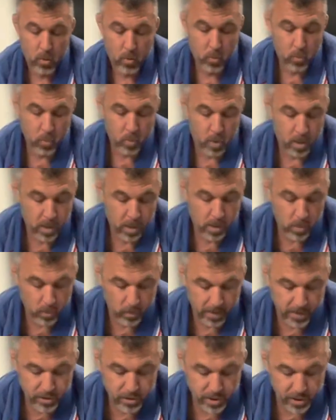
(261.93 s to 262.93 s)
We're
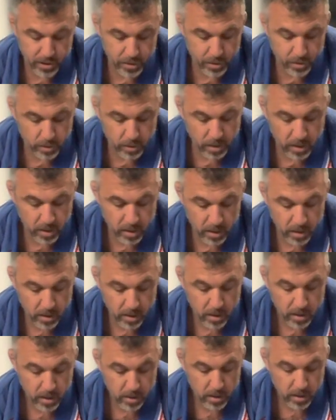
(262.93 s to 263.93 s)
going to
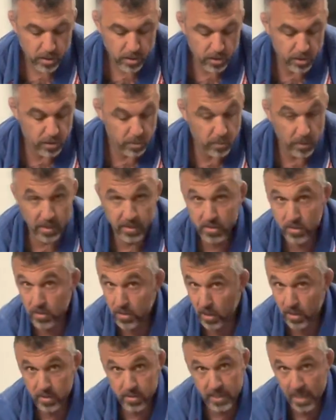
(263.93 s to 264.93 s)
do a
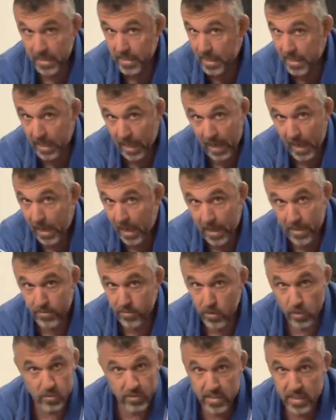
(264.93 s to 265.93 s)
technique I
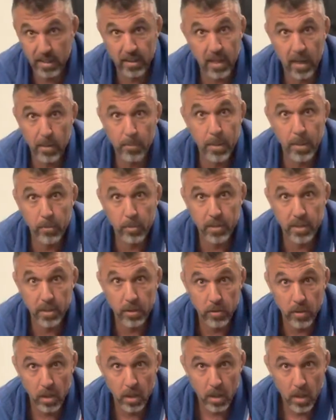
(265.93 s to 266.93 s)
don't see a lot of people
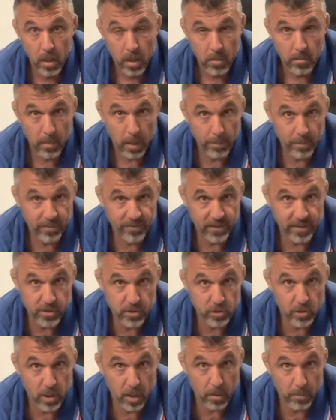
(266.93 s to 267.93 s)
do. My professor
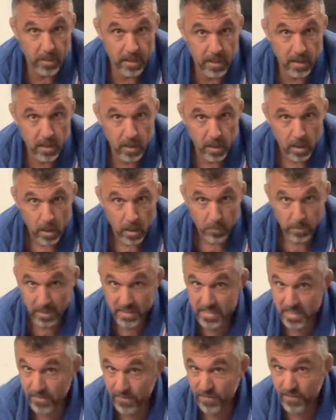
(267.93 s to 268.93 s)
taught me, but I
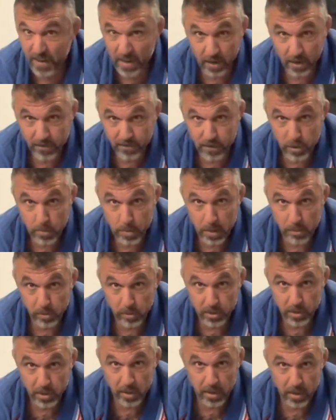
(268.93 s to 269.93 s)
see very few people
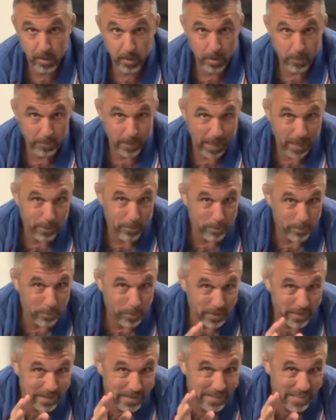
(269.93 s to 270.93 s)
do it. But
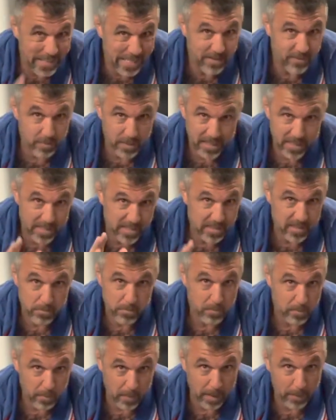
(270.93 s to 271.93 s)
believe me, this is,
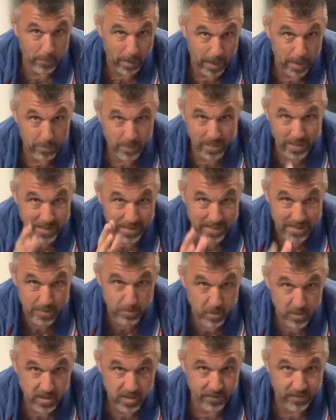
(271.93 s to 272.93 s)
in my opinion, the
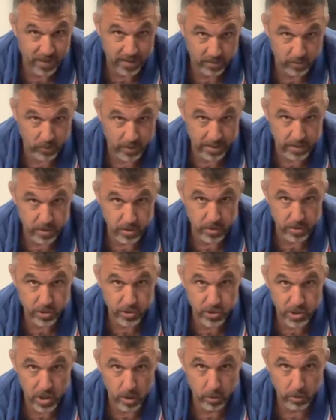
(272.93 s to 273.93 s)
most effective way to do this
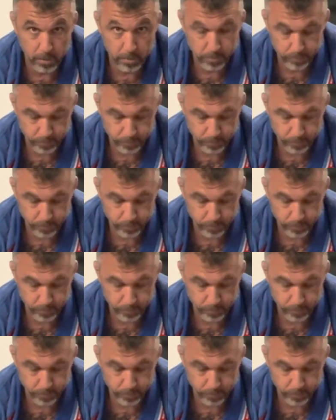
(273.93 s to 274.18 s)
choke.